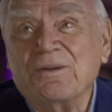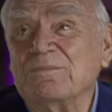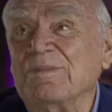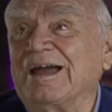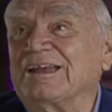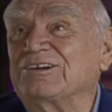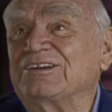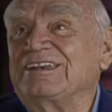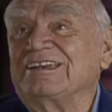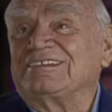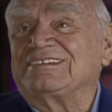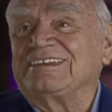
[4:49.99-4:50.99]
My
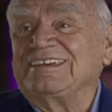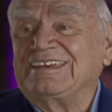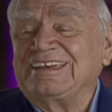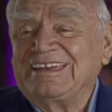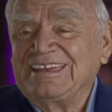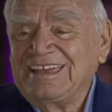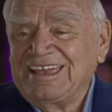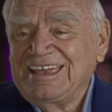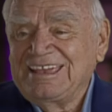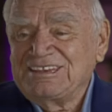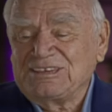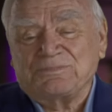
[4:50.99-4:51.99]
goodness.
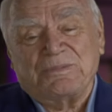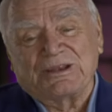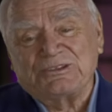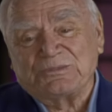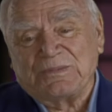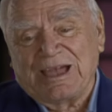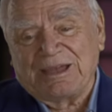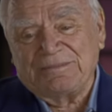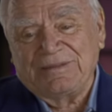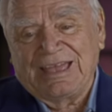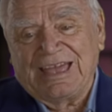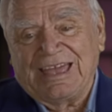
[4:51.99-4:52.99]

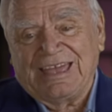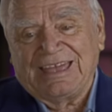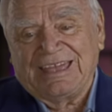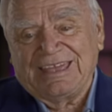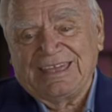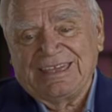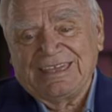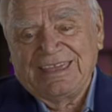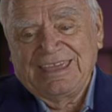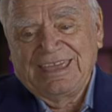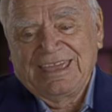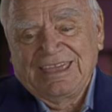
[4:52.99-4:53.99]
SpongeBob.
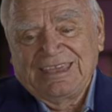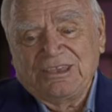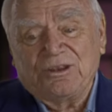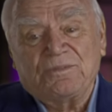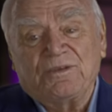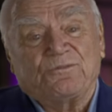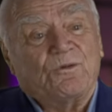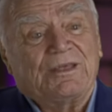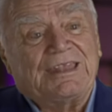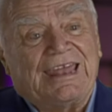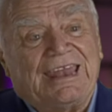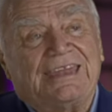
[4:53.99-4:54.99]
You know, before
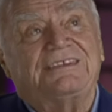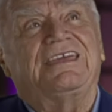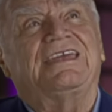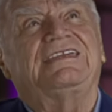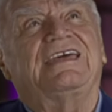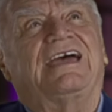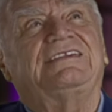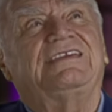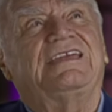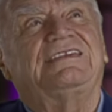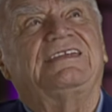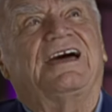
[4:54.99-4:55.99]
that, I did
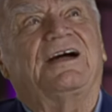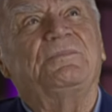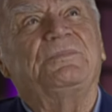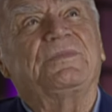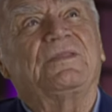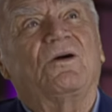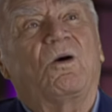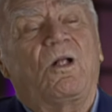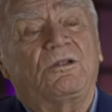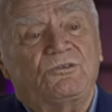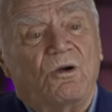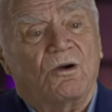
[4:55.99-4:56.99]

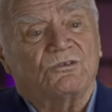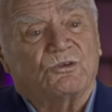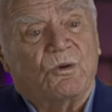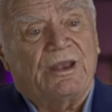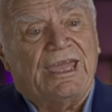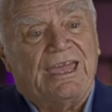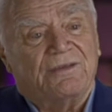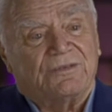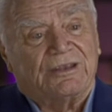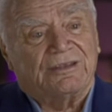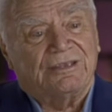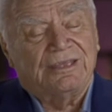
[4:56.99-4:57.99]
All Dogs Go to
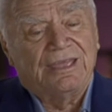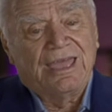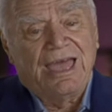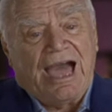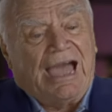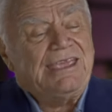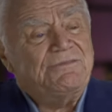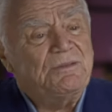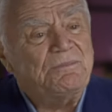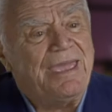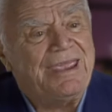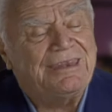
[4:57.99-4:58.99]
Heaven. I
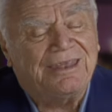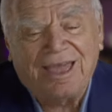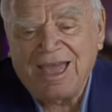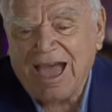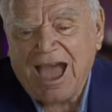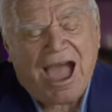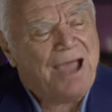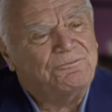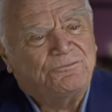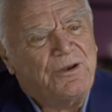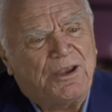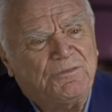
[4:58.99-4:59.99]
even made,
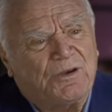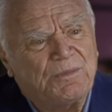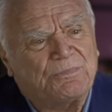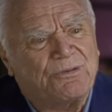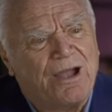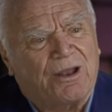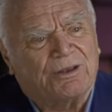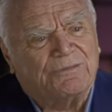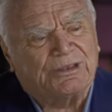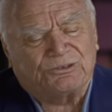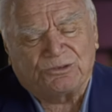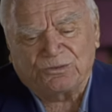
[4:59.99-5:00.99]
I'm very, very proud of
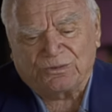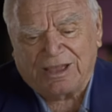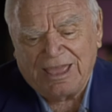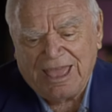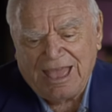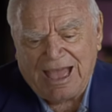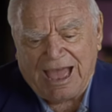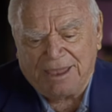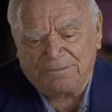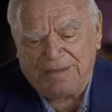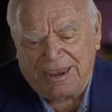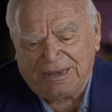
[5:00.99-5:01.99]
it, too.
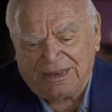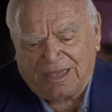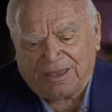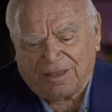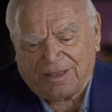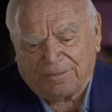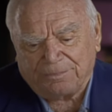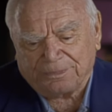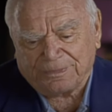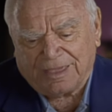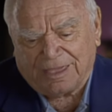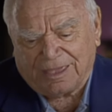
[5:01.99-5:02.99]
I made
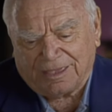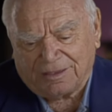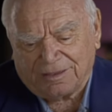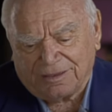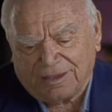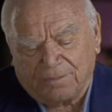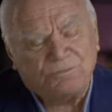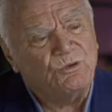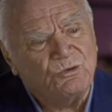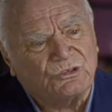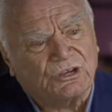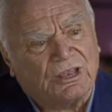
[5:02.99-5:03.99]
a
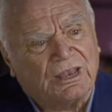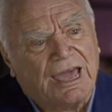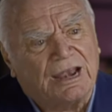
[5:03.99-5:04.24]
musical